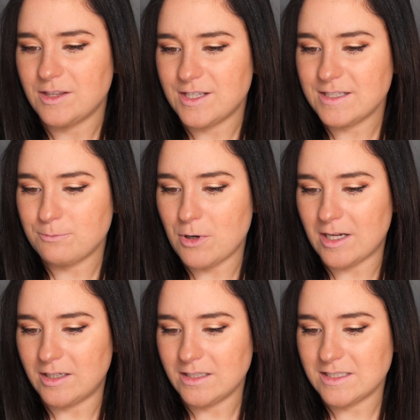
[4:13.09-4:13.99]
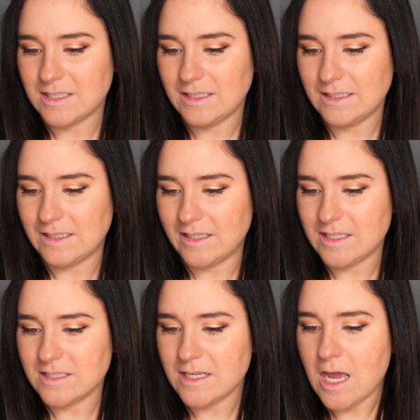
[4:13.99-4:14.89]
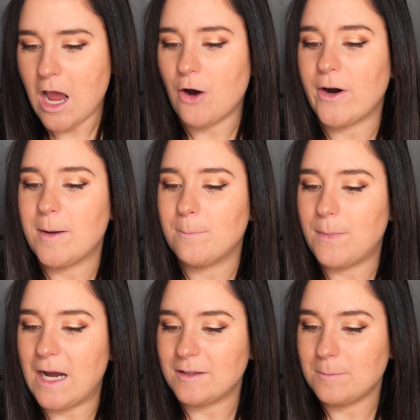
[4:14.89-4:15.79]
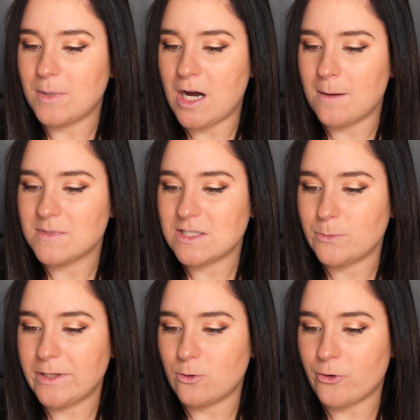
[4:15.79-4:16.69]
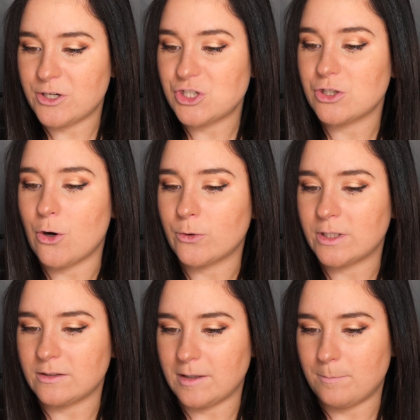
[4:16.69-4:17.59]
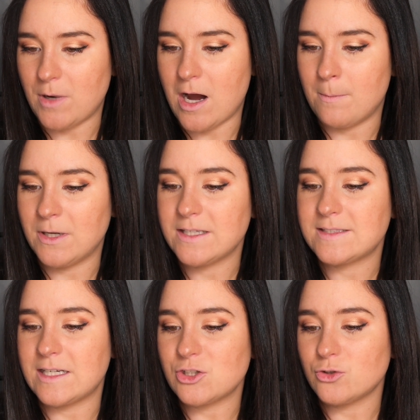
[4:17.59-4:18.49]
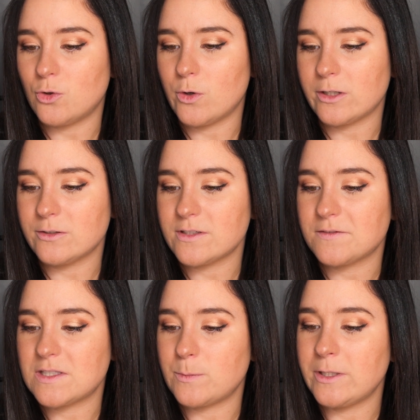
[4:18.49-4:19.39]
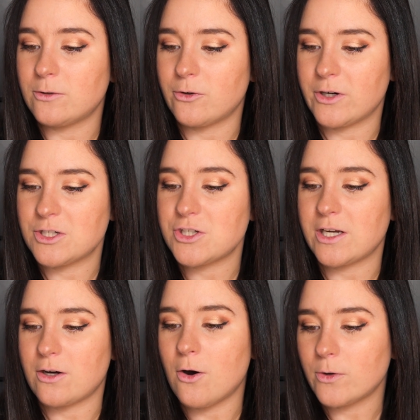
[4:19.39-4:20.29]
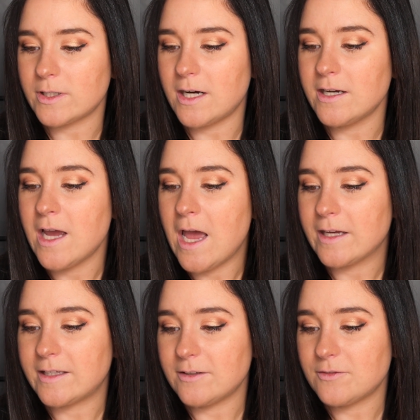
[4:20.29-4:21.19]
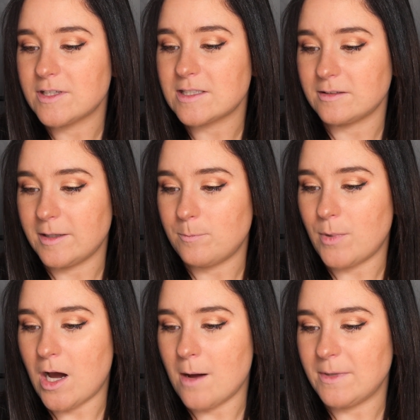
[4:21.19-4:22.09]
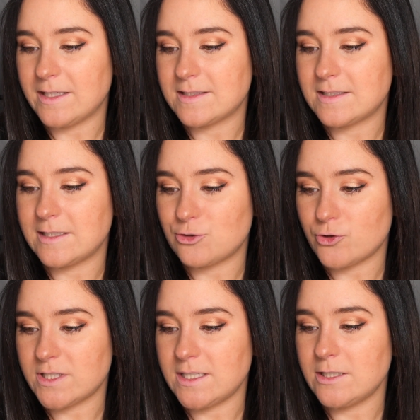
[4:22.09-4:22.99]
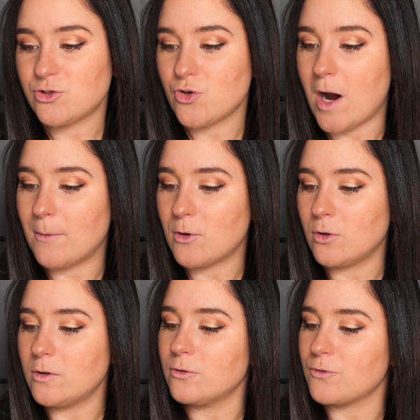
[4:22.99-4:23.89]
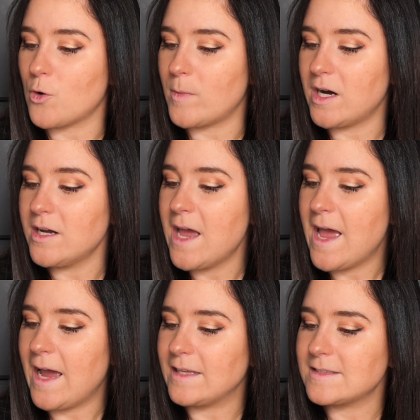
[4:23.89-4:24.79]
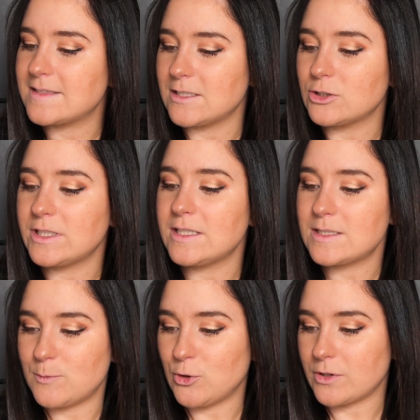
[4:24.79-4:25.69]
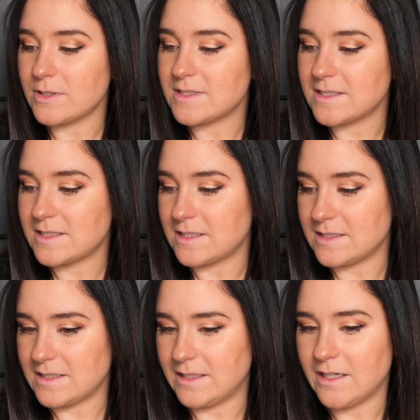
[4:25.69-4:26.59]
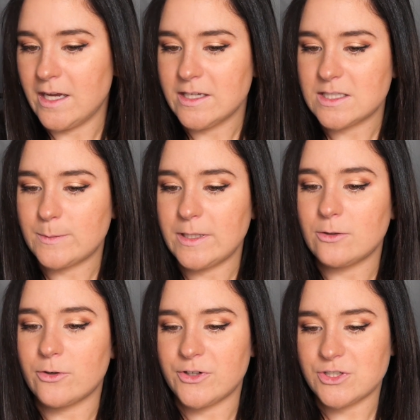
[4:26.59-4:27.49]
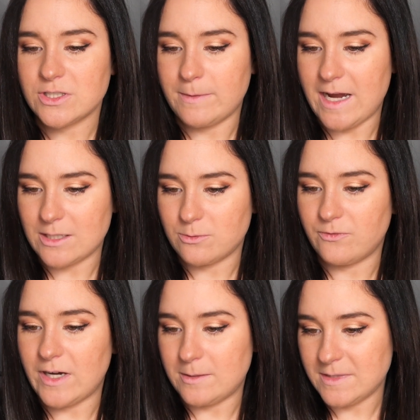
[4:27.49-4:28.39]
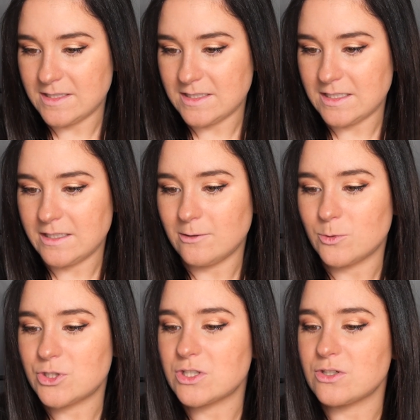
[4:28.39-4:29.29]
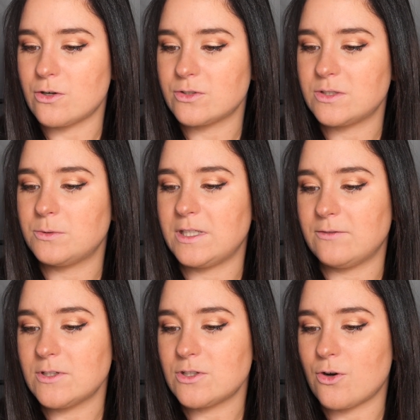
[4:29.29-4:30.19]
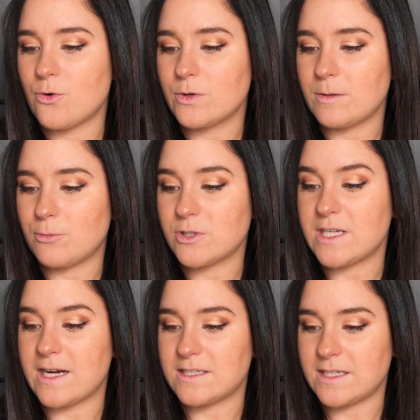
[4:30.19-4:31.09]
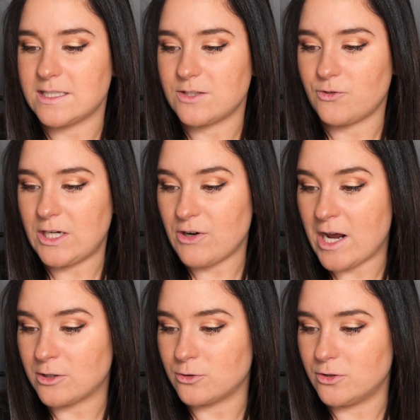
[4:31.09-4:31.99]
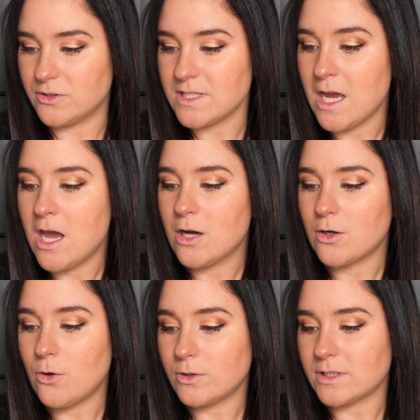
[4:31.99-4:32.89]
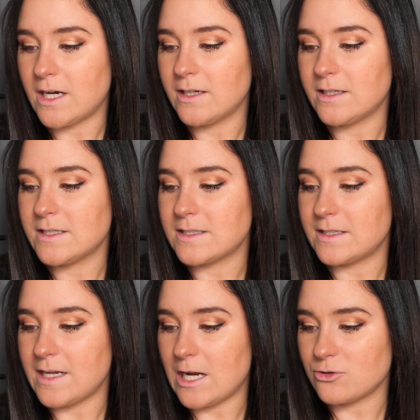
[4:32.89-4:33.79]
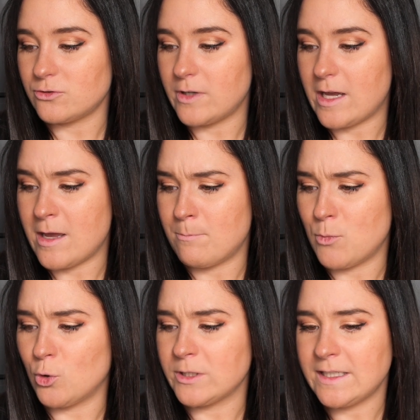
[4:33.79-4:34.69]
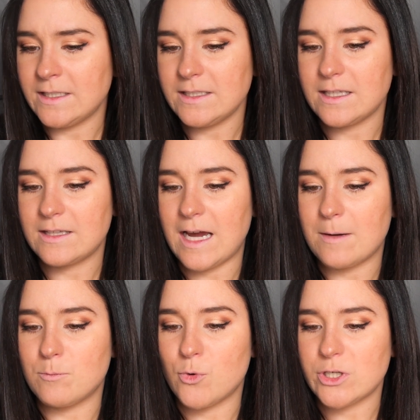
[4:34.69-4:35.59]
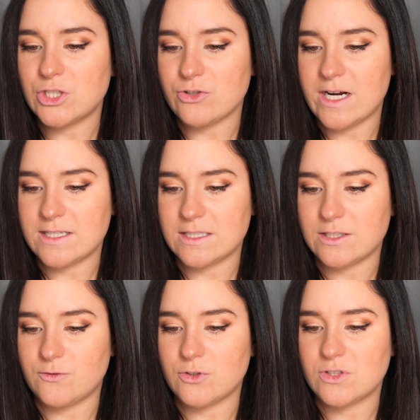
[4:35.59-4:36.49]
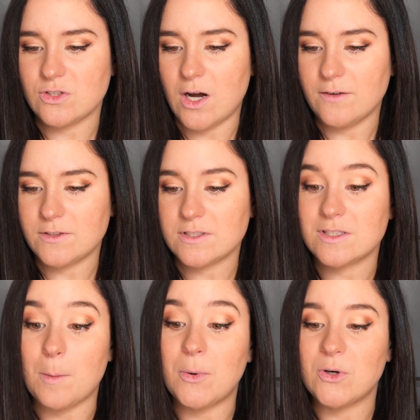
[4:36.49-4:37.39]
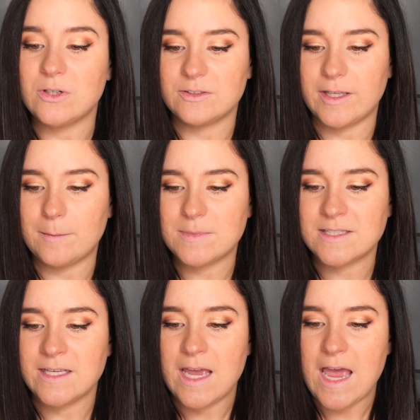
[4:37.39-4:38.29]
This product is, alright, Bali Balm Sweet Orange and Coconut Lip Balm. Essential oils of sweet orange and coconut give this lip balm its citrusy, tropical aroma and silky smooth consistency. Sweet orange is packed with vitamin C, which is known to even tone and protect against free radicals. Coconut is a natural emollient that moisturizes for soft, supple lips.